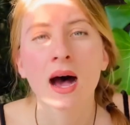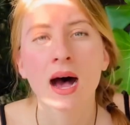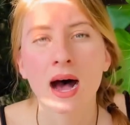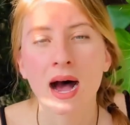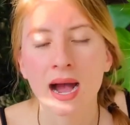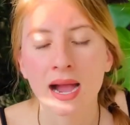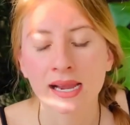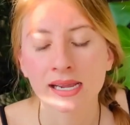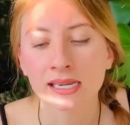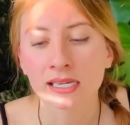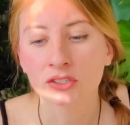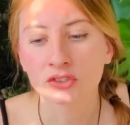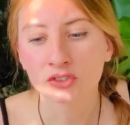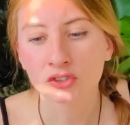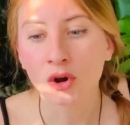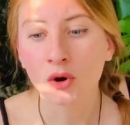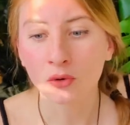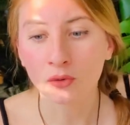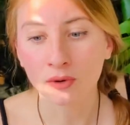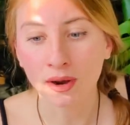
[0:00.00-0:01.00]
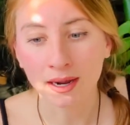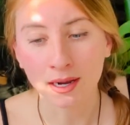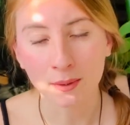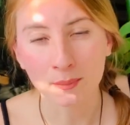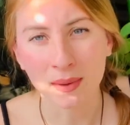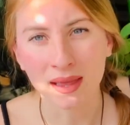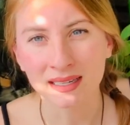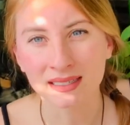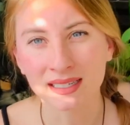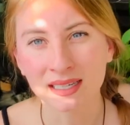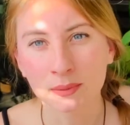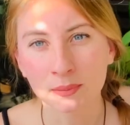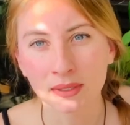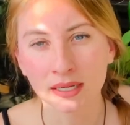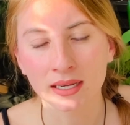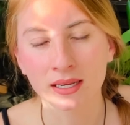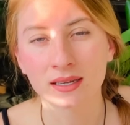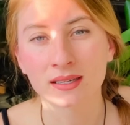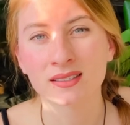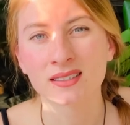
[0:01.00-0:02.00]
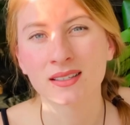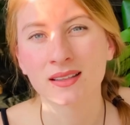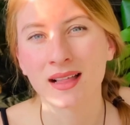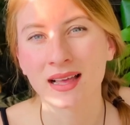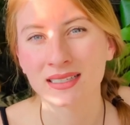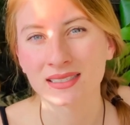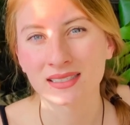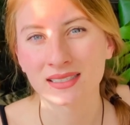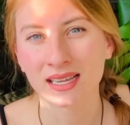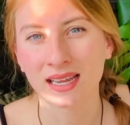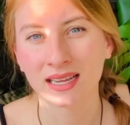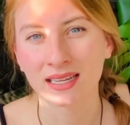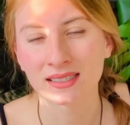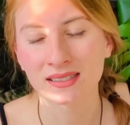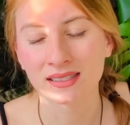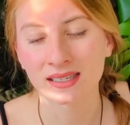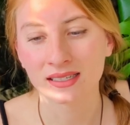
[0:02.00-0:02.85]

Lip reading: I don't recommend it because glass tanks